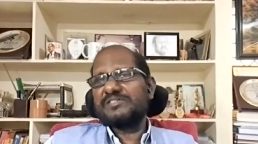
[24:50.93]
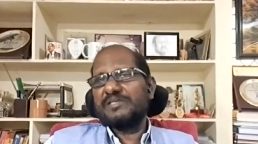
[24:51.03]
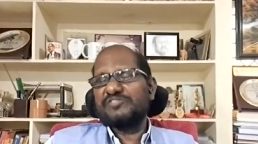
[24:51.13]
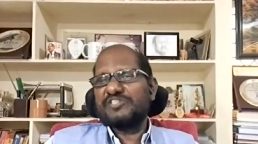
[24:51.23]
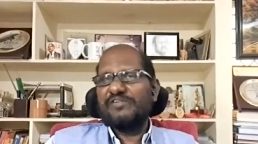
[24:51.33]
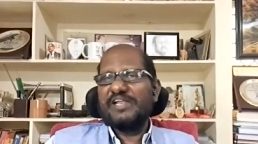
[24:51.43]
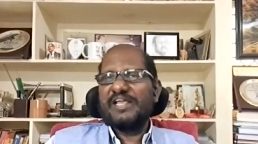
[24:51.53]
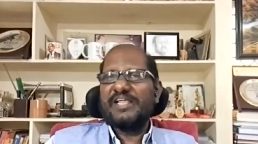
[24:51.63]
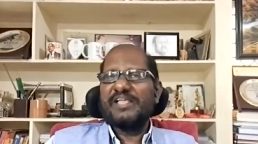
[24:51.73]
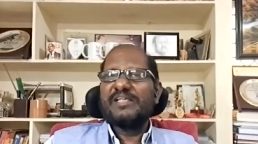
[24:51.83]
some
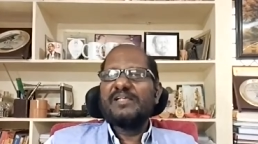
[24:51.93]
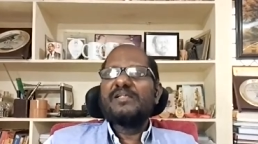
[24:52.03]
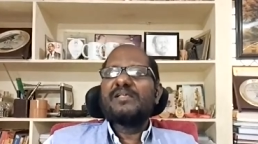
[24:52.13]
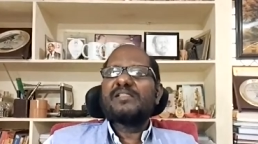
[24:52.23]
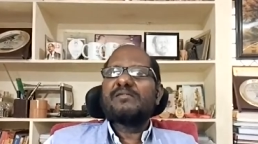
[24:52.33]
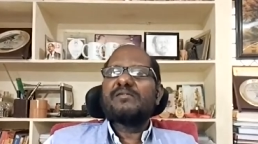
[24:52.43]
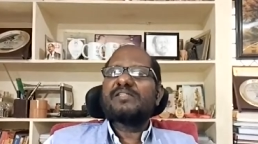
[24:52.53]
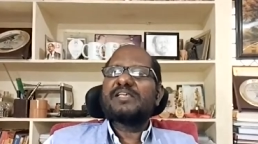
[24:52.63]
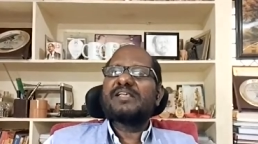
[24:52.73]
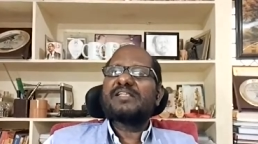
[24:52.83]
jewelry,
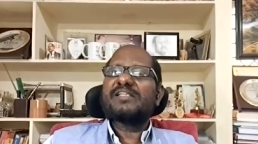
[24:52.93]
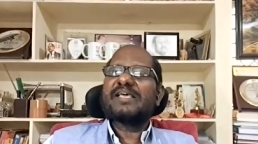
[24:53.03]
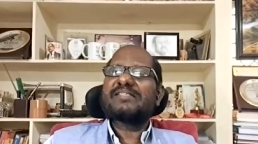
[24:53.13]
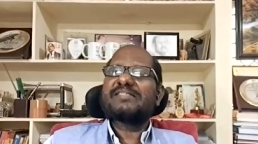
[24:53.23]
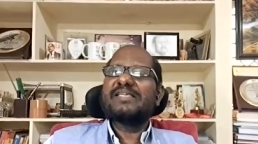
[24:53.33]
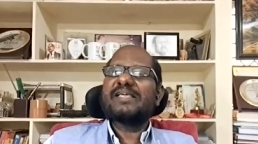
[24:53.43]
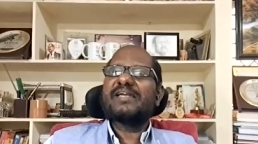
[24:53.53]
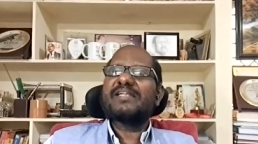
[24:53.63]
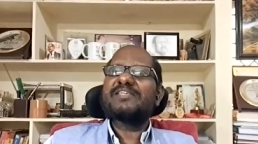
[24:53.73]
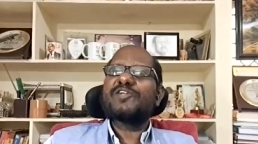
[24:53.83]
or their
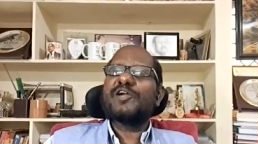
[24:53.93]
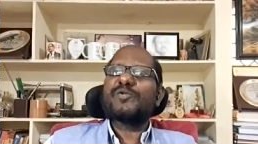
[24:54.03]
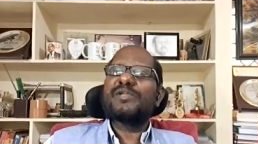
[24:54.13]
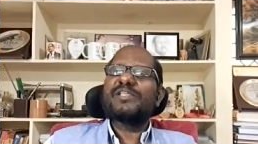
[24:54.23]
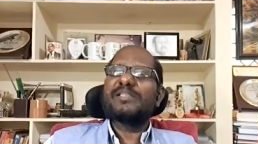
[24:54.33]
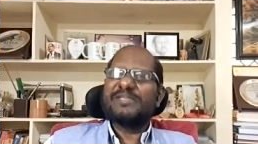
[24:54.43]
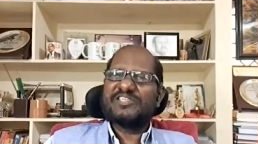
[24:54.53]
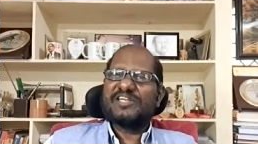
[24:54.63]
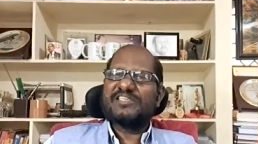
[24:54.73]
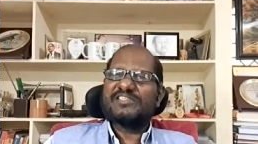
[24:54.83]
secret is not only the
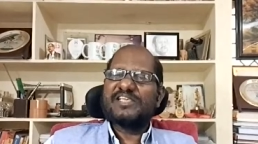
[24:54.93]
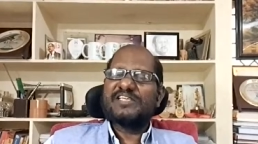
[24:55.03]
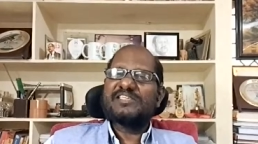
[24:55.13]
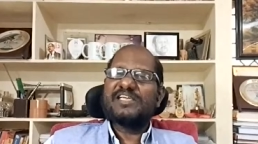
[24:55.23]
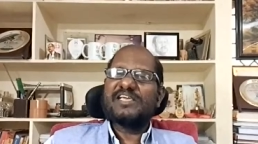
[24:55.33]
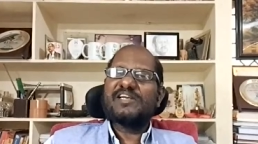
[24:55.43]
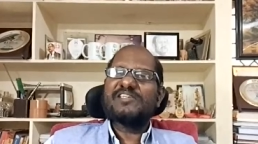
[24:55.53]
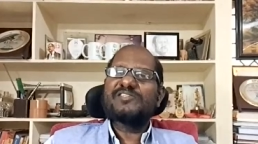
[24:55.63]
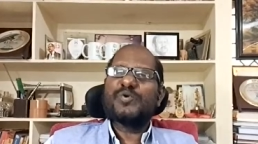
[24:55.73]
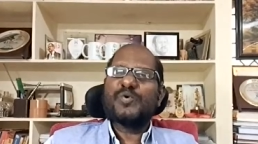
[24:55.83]
business, their secret
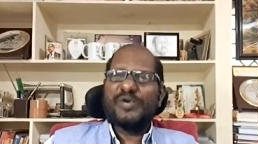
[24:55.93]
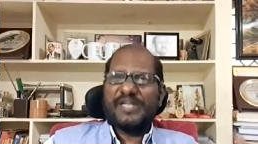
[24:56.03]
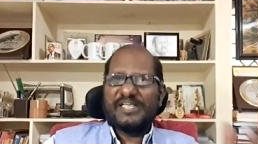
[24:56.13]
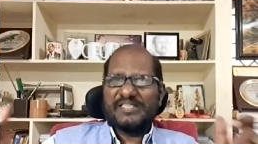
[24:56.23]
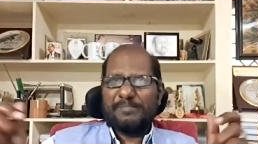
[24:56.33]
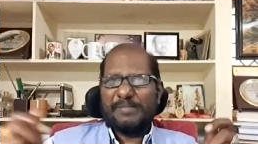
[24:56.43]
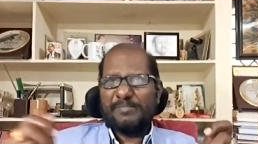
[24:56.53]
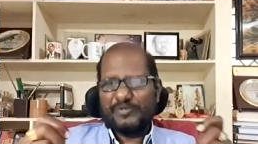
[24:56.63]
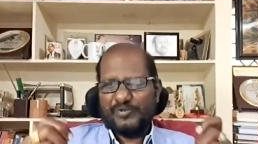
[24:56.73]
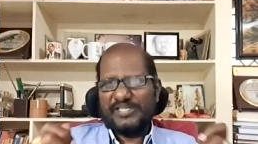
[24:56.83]
is holding the
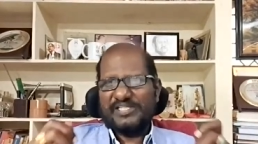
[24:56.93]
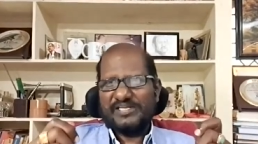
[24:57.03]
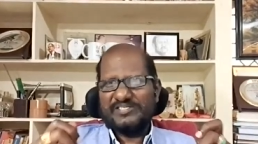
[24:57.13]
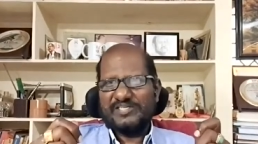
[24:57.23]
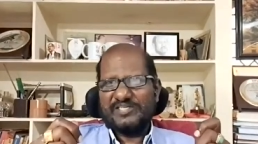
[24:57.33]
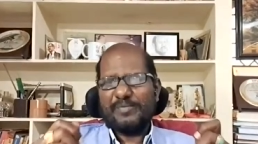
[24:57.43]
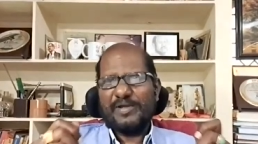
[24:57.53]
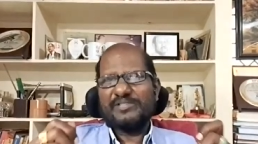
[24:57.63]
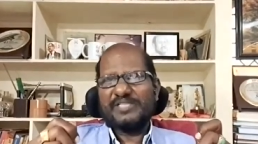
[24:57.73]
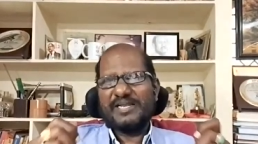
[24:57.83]
people together,
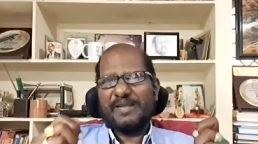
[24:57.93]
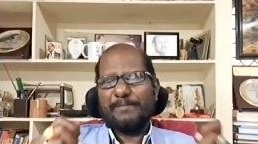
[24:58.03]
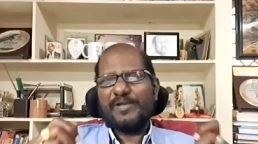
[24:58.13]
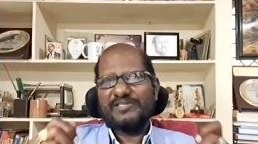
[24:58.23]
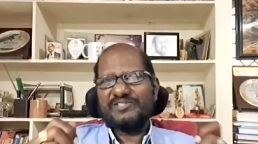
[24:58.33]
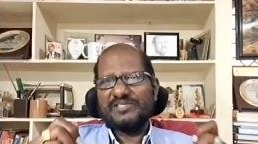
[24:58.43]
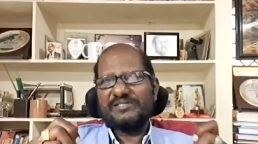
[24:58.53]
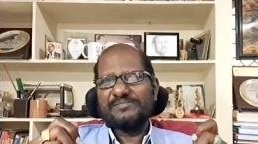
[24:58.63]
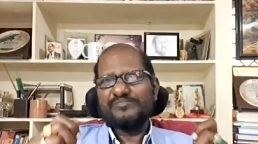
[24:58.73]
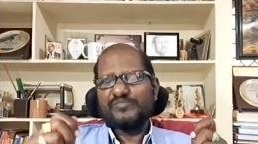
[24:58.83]
their employees
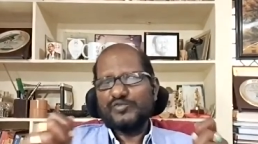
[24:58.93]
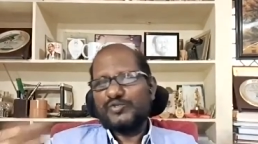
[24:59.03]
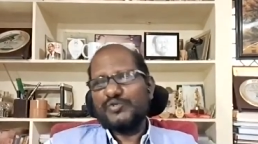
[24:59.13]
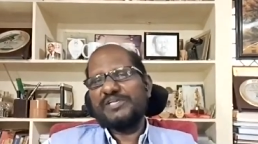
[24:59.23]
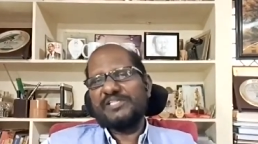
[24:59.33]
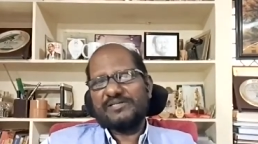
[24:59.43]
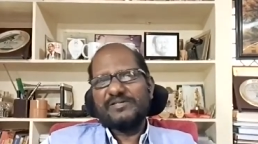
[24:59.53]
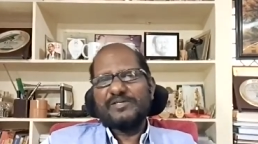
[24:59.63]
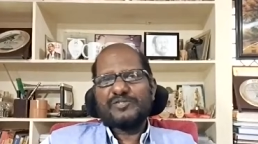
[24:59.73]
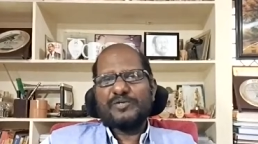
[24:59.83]
together.
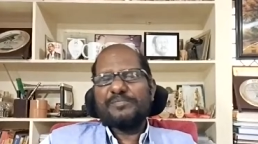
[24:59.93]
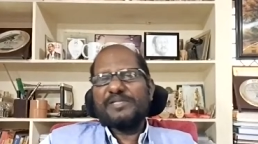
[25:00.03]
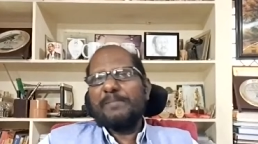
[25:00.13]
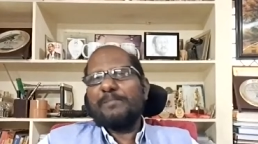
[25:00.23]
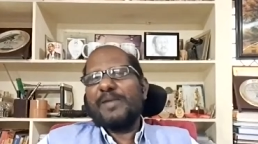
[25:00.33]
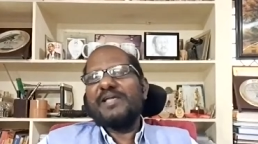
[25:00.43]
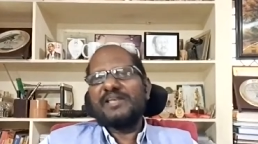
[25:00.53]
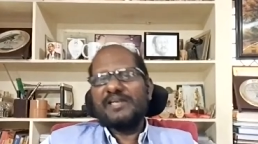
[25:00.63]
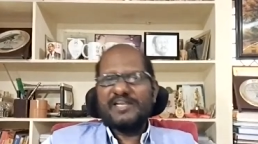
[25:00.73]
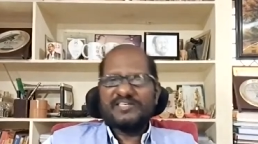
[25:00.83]
So
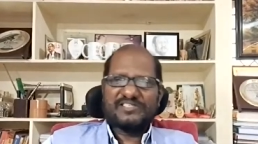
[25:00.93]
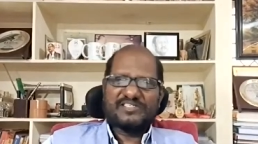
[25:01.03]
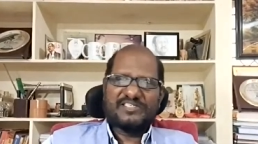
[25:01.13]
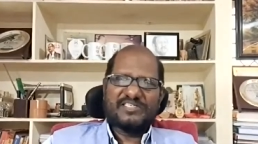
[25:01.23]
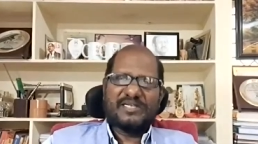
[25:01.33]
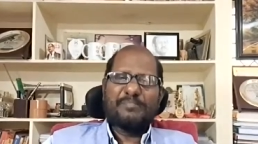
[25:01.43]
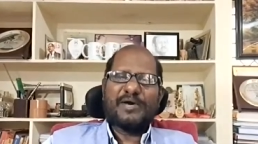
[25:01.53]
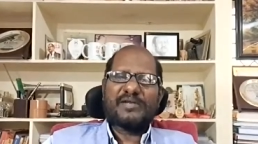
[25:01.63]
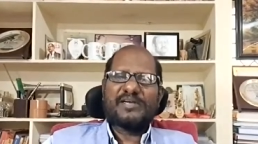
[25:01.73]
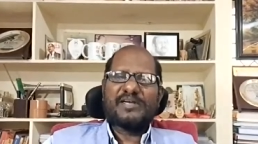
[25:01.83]
employee relations is an
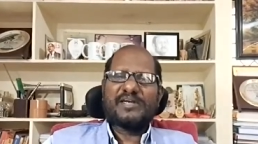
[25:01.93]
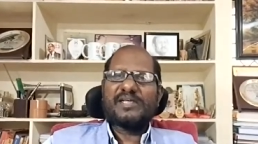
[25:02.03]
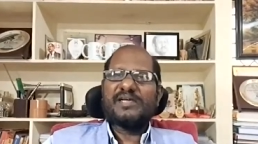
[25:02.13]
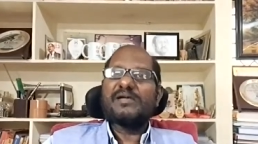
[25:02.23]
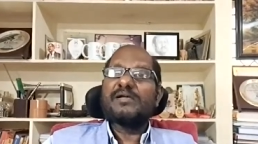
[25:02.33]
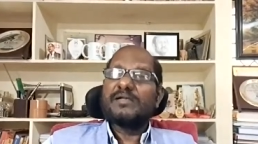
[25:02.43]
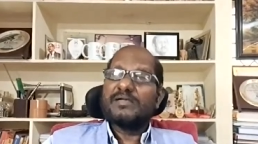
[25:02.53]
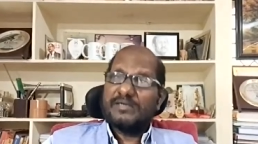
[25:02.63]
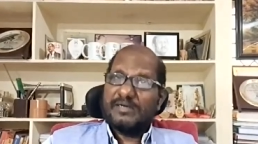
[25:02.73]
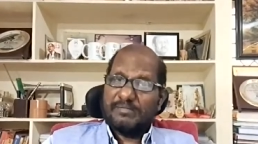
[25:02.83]
important
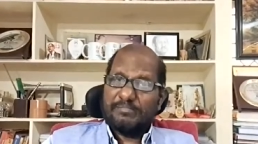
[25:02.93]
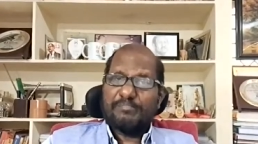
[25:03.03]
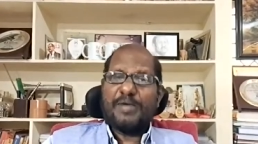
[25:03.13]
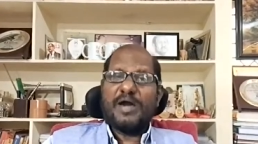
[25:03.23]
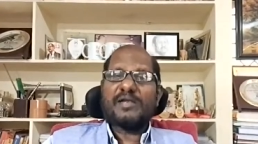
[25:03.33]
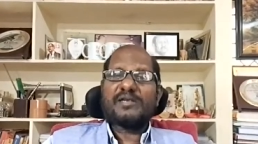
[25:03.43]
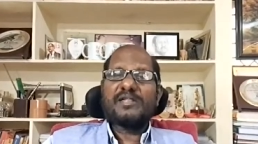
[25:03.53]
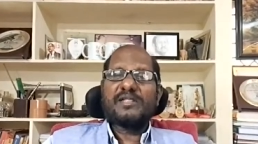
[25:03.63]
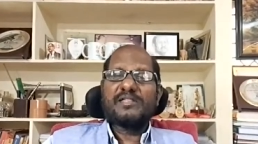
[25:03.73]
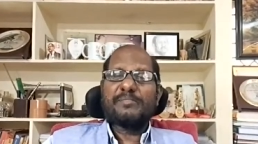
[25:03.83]

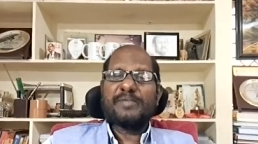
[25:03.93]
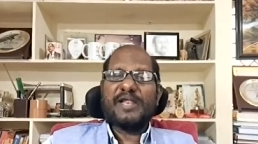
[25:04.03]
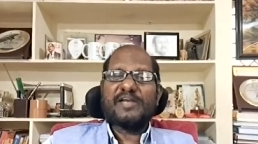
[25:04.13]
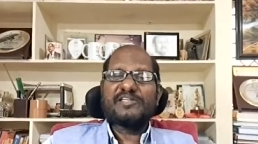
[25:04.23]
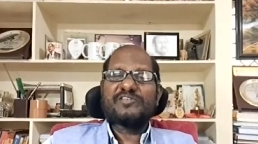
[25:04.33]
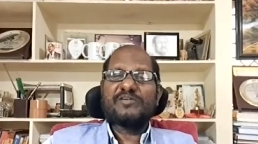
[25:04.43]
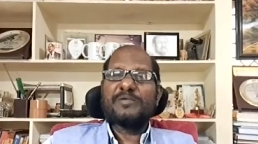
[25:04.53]
part in the practice